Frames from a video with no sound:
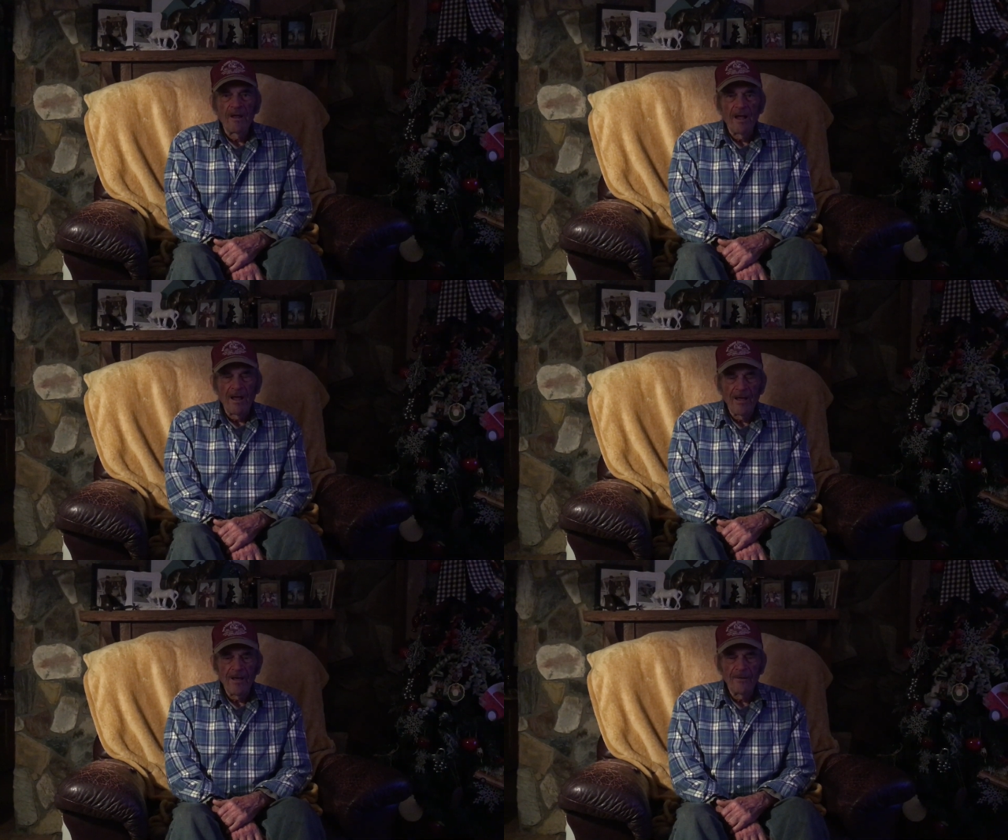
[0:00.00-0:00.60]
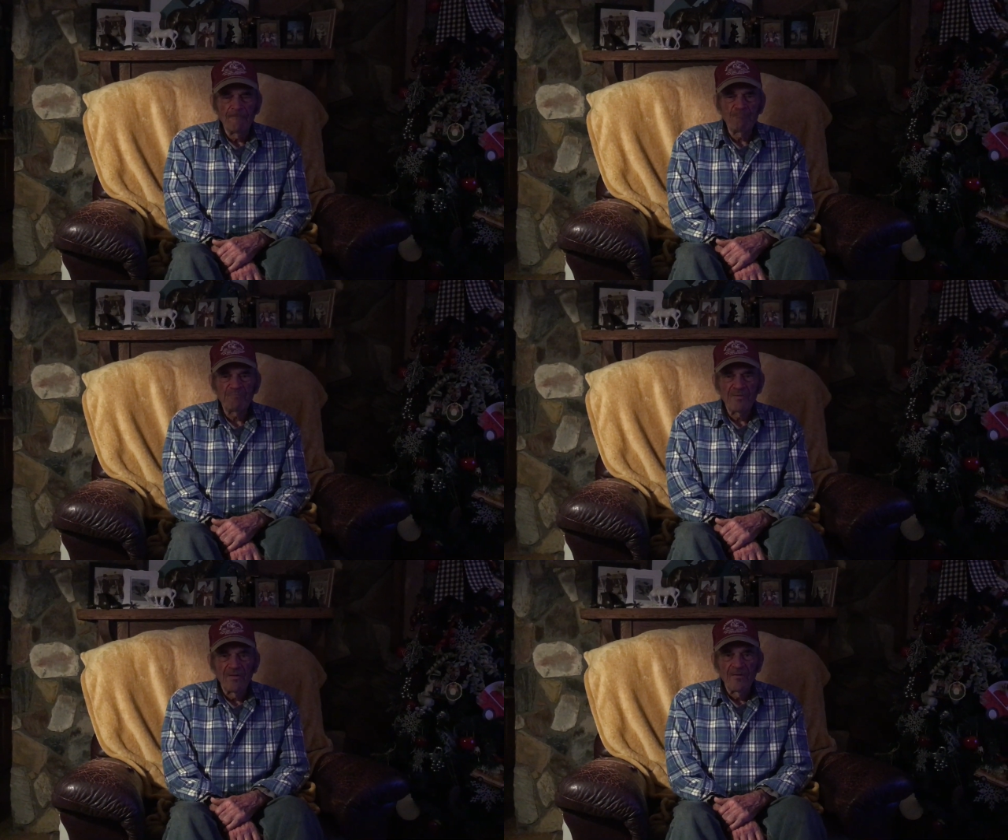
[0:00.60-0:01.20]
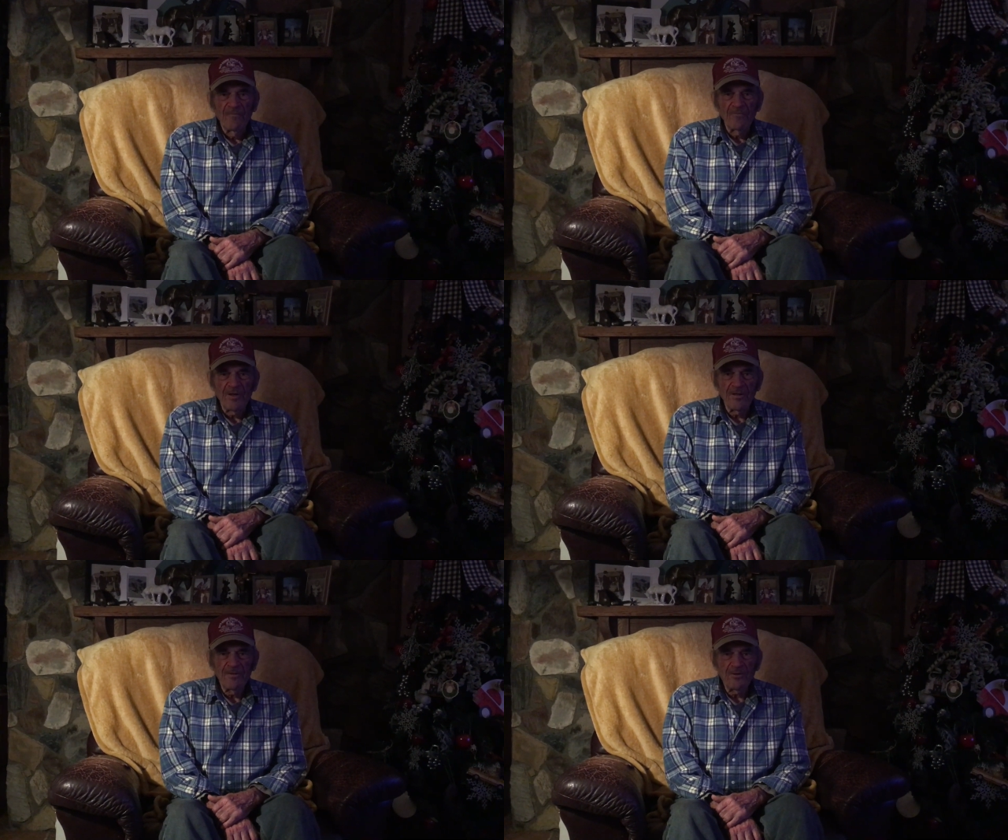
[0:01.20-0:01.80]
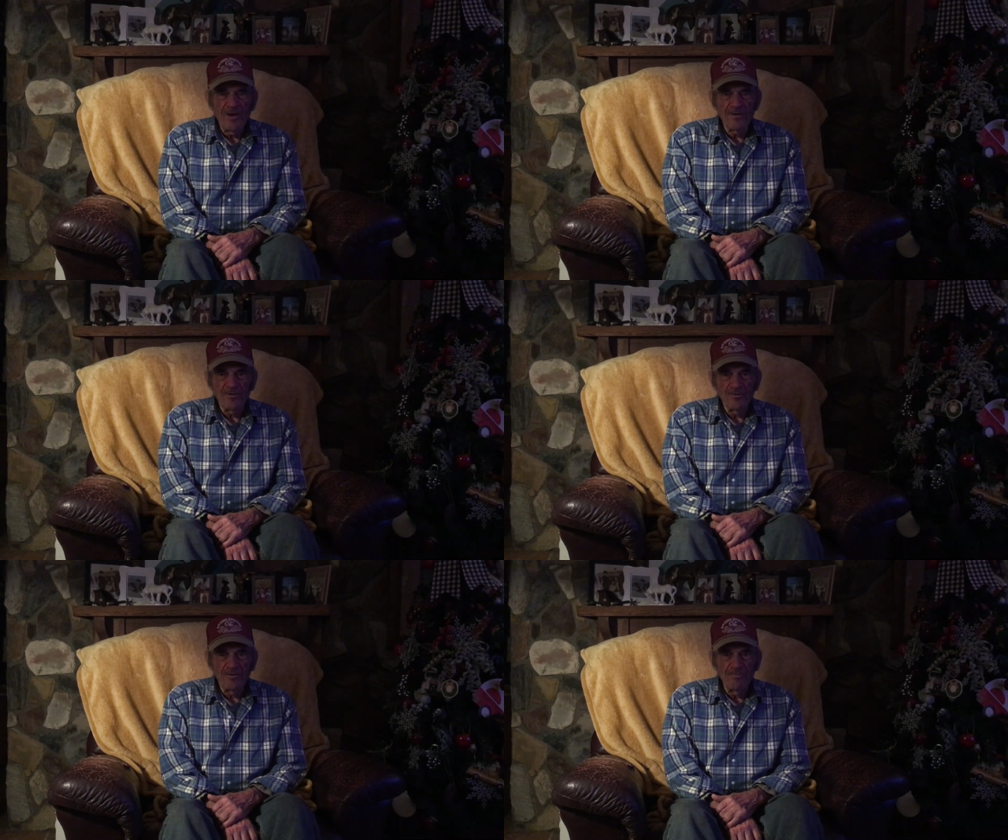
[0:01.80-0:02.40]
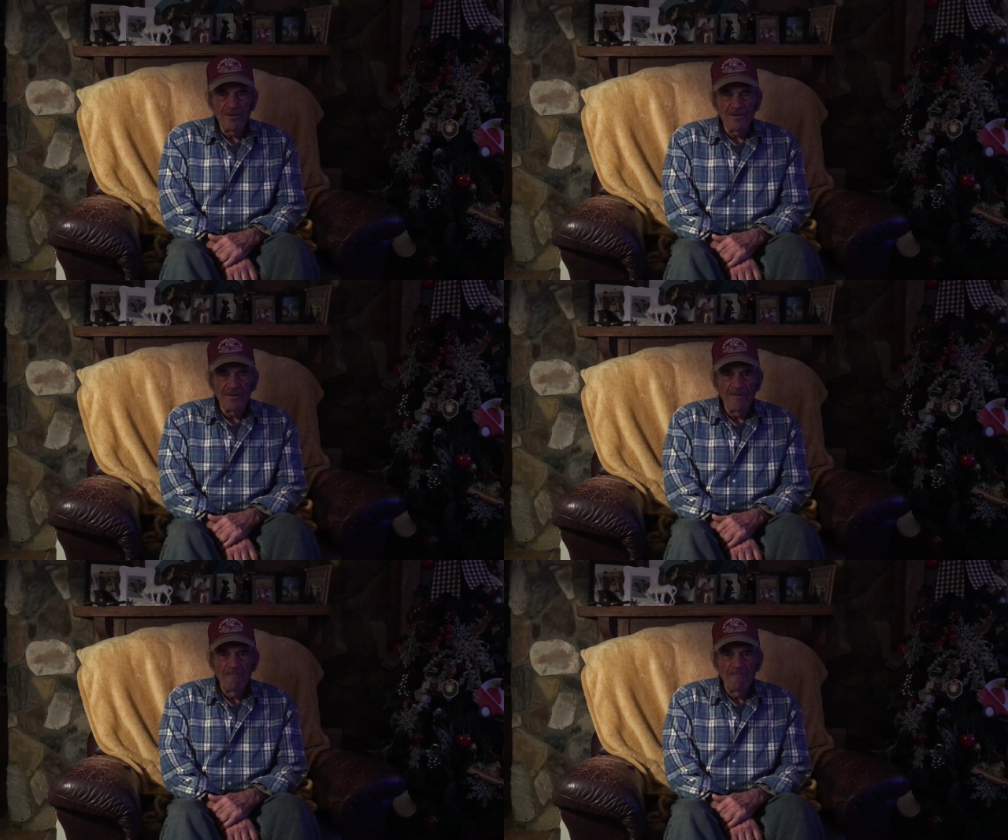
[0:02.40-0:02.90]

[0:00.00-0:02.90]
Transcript: and they catered to me